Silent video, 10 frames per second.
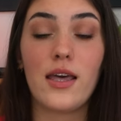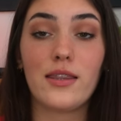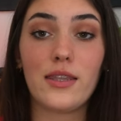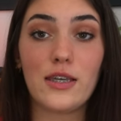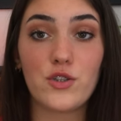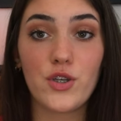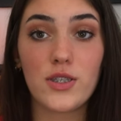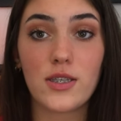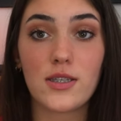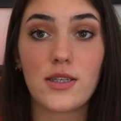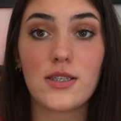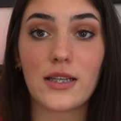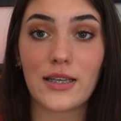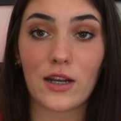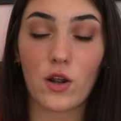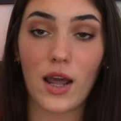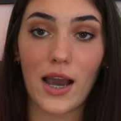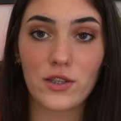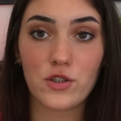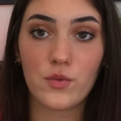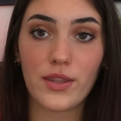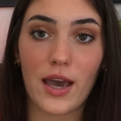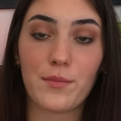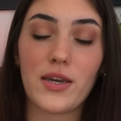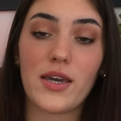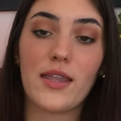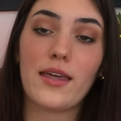The two sisters didn't get on at all with Abby.